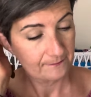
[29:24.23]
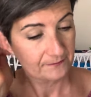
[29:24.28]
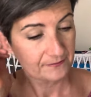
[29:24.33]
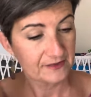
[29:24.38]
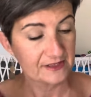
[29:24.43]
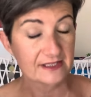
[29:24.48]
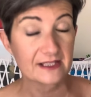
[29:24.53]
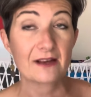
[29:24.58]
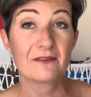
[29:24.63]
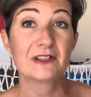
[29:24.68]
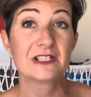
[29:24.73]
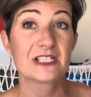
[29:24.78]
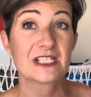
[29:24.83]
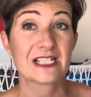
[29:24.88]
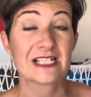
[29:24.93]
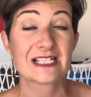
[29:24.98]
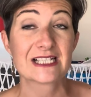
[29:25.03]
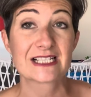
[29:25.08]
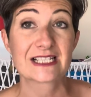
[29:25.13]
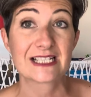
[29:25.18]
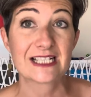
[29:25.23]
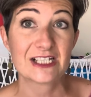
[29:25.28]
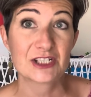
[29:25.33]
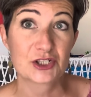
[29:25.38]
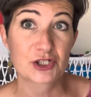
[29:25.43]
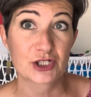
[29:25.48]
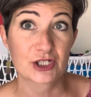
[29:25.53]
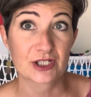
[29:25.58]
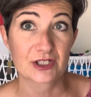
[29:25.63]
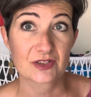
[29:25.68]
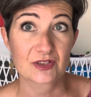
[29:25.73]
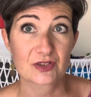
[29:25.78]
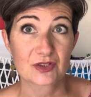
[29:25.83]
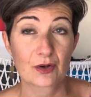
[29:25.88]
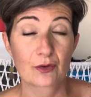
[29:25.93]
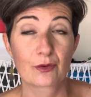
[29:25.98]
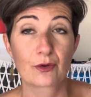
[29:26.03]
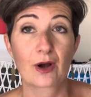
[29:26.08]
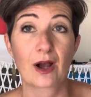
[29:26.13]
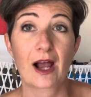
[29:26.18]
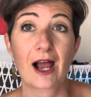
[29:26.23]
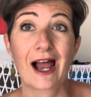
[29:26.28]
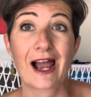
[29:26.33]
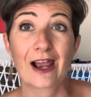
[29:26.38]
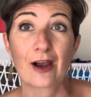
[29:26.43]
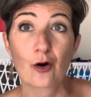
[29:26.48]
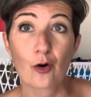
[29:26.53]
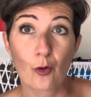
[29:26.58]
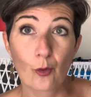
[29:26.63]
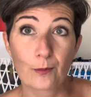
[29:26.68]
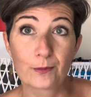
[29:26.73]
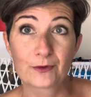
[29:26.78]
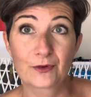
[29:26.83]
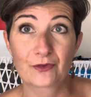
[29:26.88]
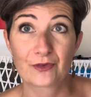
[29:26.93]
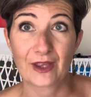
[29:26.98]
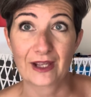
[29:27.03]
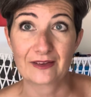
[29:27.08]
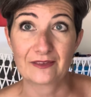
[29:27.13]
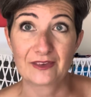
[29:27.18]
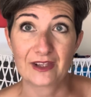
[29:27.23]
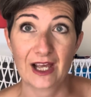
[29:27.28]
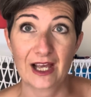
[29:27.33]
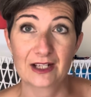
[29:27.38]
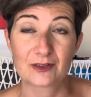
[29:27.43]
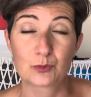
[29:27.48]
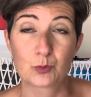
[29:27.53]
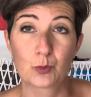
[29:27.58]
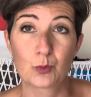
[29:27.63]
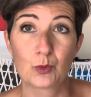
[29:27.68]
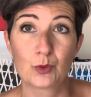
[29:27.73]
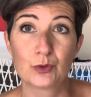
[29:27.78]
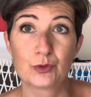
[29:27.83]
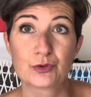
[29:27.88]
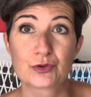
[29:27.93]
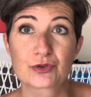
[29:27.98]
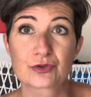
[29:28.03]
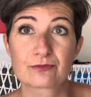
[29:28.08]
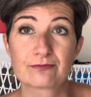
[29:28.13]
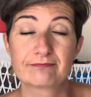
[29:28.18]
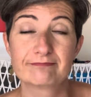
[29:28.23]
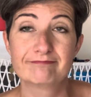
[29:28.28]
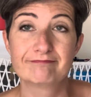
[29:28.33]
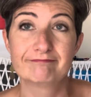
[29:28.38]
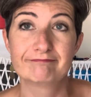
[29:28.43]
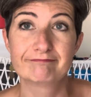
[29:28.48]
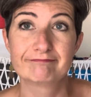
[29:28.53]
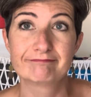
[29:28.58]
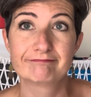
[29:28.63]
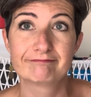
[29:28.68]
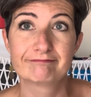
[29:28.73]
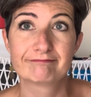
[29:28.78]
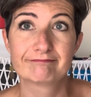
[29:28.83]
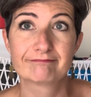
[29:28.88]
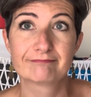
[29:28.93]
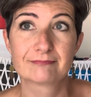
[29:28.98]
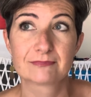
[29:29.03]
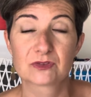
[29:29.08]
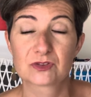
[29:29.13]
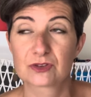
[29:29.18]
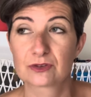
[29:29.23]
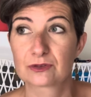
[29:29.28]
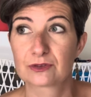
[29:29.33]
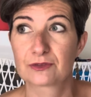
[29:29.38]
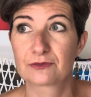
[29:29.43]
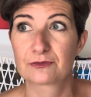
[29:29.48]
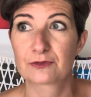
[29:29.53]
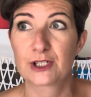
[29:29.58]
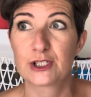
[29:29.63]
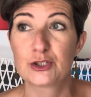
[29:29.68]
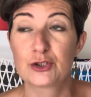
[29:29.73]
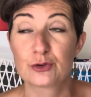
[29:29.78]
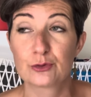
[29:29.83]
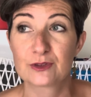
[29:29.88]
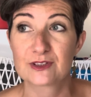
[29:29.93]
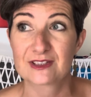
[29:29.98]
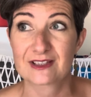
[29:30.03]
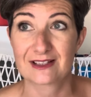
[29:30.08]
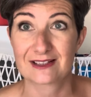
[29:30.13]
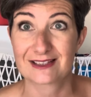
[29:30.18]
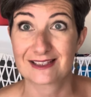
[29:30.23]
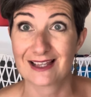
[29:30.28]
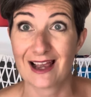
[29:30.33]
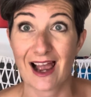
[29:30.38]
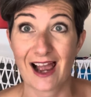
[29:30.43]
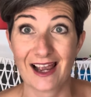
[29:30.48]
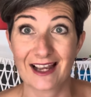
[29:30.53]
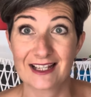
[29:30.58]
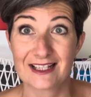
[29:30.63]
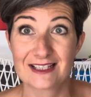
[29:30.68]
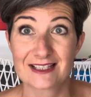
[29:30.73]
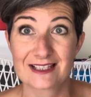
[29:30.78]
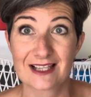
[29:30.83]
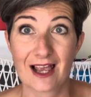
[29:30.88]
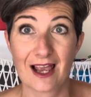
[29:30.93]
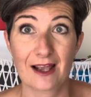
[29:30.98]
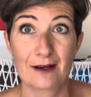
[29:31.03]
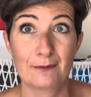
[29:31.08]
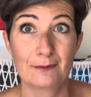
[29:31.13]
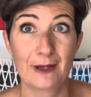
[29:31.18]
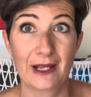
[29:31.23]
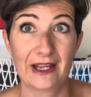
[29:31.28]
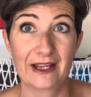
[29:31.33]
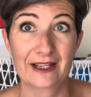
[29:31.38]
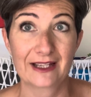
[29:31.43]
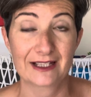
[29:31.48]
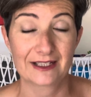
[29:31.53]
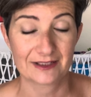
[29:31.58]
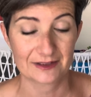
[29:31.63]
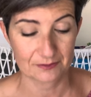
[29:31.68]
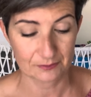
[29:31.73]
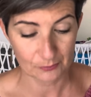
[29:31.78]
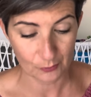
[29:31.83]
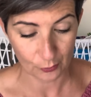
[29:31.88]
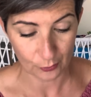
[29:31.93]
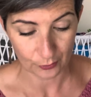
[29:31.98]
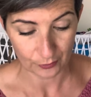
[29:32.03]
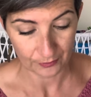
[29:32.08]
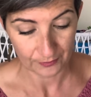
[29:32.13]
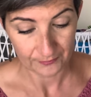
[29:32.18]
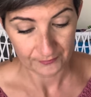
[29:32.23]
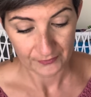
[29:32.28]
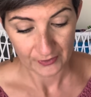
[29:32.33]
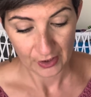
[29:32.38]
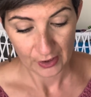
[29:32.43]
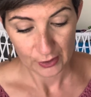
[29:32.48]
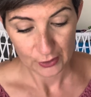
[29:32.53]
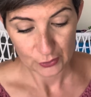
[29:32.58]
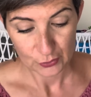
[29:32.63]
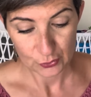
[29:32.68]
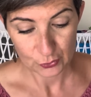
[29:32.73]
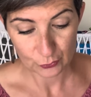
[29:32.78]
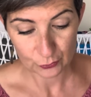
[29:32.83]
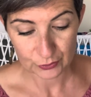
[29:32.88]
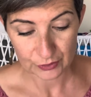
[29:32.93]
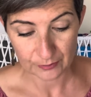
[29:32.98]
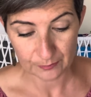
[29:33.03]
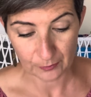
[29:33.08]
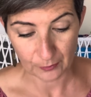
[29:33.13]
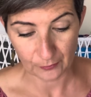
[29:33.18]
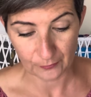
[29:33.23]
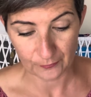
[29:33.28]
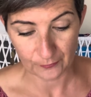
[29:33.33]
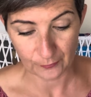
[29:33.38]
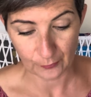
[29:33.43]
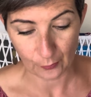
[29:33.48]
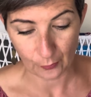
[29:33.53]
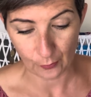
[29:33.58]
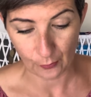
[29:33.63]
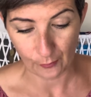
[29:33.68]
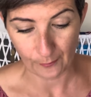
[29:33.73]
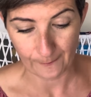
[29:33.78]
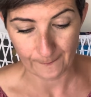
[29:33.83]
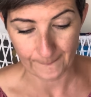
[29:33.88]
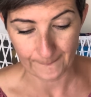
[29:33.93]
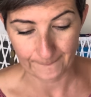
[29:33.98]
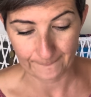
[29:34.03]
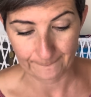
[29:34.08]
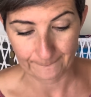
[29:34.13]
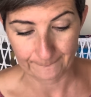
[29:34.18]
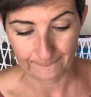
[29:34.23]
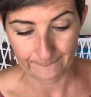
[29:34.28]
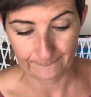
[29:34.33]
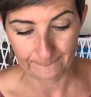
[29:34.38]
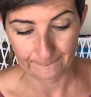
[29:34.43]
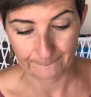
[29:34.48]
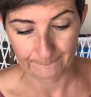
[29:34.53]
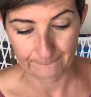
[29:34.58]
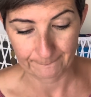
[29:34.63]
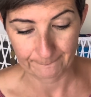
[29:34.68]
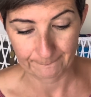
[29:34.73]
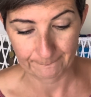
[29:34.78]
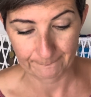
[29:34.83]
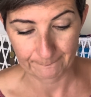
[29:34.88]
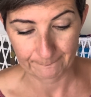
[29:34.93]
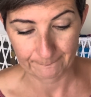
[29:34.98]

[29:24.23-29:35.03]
17 stitches so i hoped that that would um, sort of reduce the size and make it more suitable for um,